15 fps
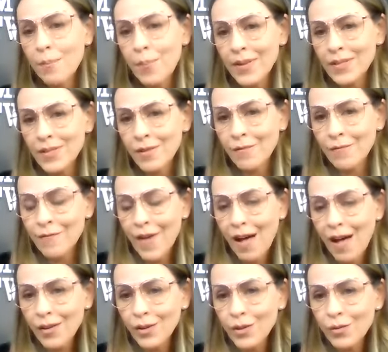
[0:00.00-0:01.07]
but the
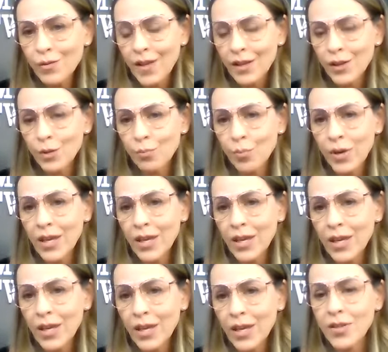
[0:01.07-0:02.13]
value that you're
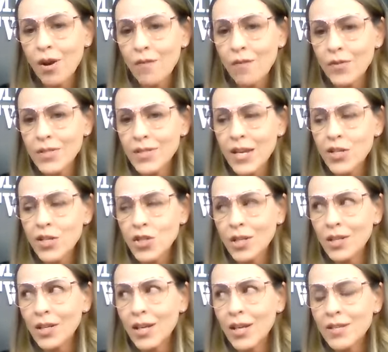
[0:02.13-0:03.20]
bringing to the
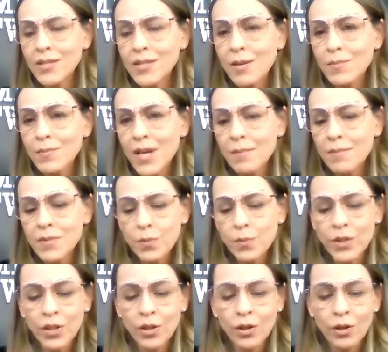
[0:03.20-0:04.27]
conversation is sometimes
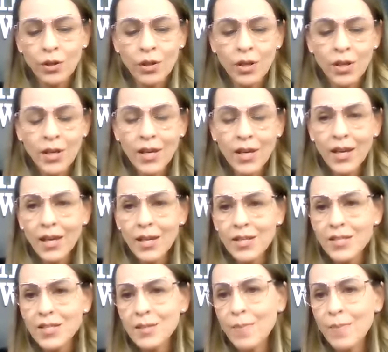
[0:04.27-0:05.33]
when you're in a
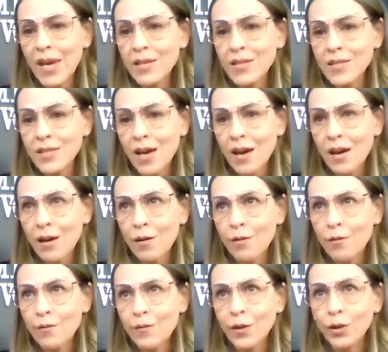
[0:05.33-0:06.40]
space
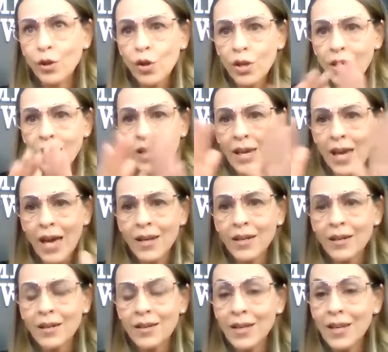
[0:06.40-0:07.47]
of looking at
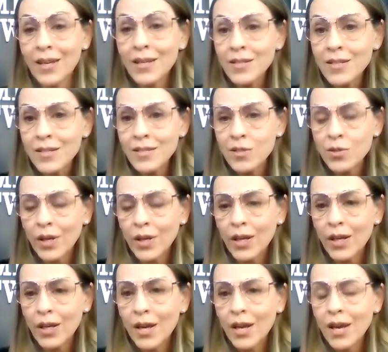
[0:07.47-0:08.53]
an
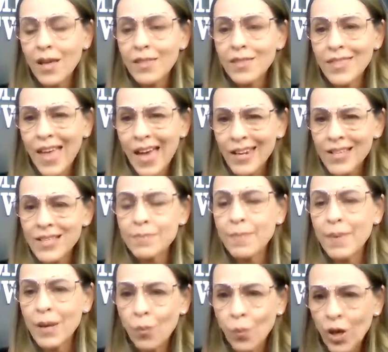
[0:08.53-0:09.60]
industry that has
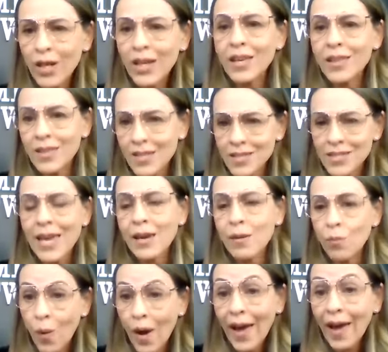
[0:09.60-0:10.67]
been working the
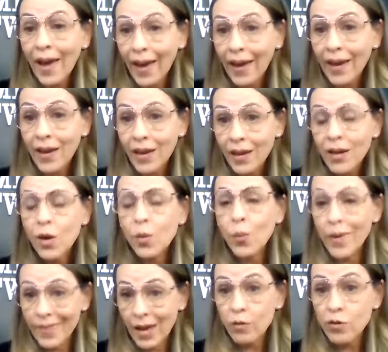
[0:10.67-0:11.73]
same way
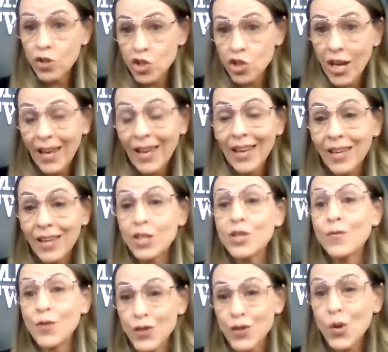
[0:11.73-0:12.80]
without
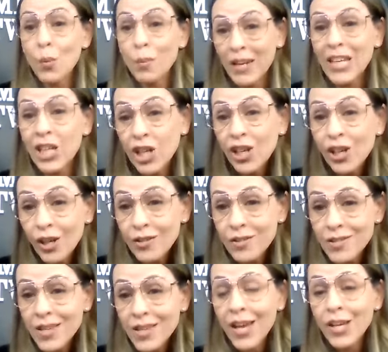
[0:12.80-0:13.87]
change for so many
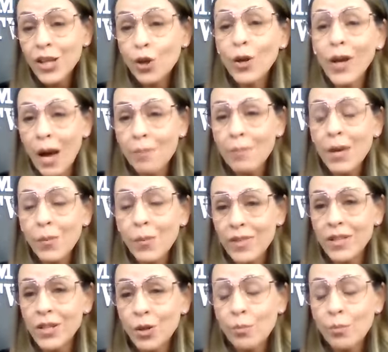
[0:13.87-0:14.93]
years, you're coming with a
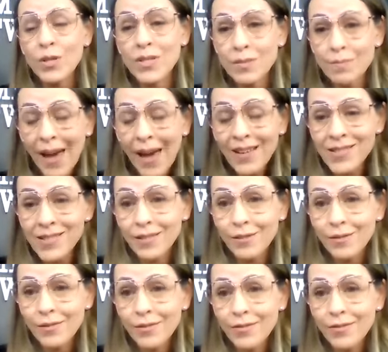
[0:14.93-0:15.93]
new perspective.